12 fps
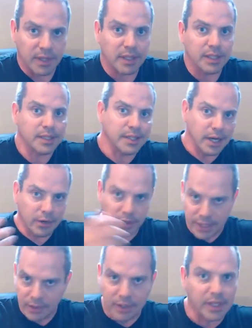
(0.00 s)
And then you
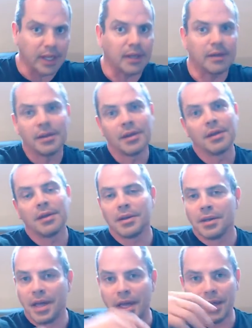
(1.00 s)
tear it down again
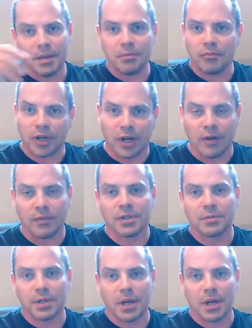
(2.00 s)
and it recovers,